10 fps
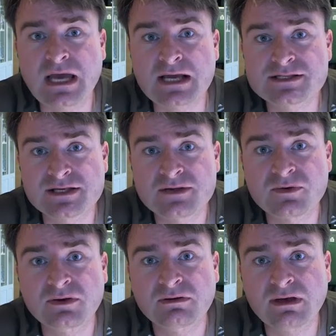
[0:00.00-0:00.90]

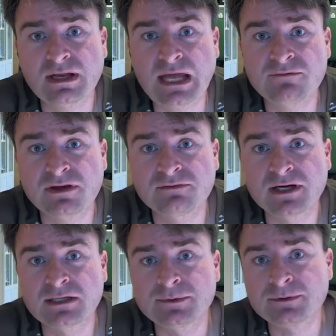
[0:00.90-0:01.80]
accessing and having
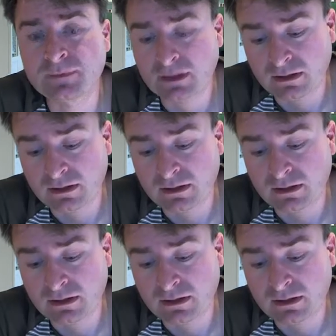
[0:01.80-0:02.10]
available